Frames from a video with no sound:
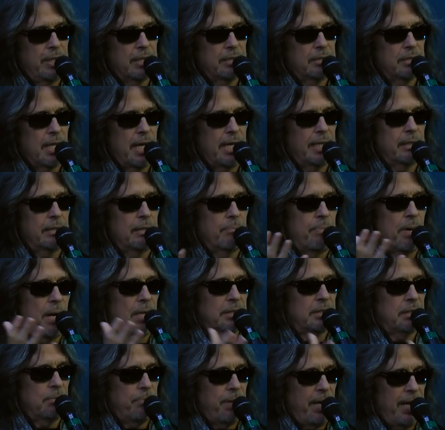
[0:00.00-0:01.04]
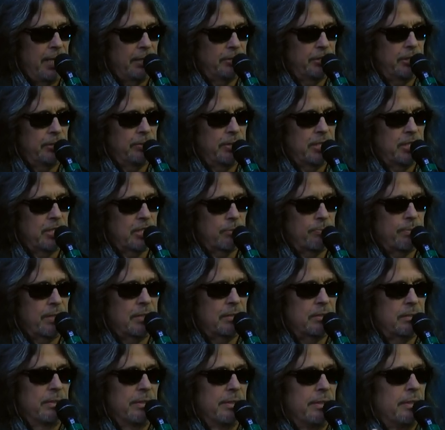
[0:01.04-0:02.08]
It's like the pots and pans are your
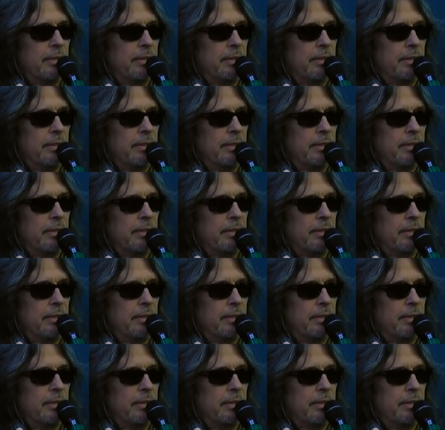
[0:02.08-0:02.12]
instruments,